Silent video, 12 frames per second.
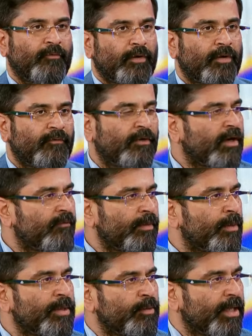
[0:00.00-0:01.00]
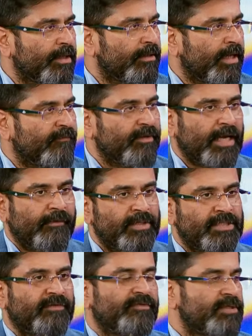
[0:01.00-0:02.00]
whatever work we may be doing internally, like we have a
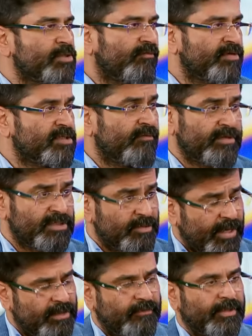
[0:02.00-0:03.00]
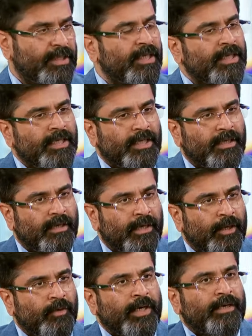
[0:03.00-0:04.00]
chief risk officer, which is, by the way, a
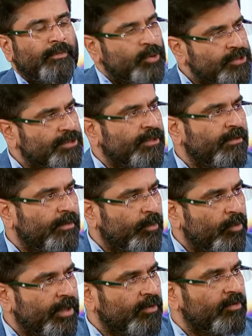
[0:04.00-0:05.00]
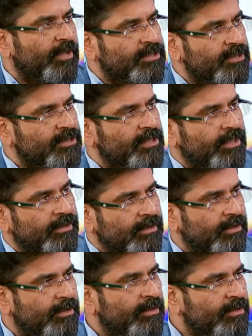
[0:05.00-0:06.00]
regulated position reporting to trustees and
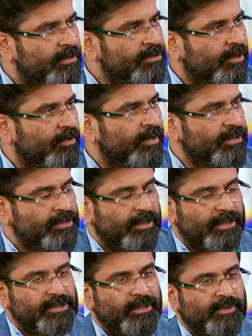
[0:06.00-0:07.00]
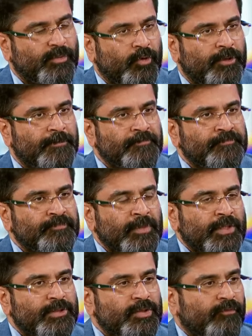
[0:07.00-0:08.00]
the Securities and Exchange Board.
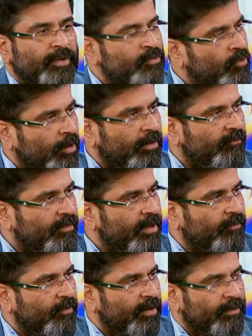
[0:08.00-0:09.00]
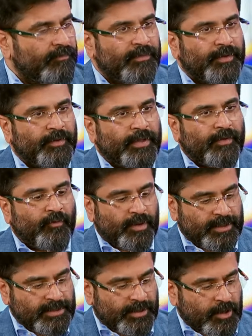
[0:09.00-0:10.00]
So we do all of that work, you know, that what
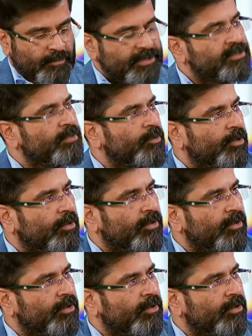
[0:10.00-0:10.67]
is the top distributor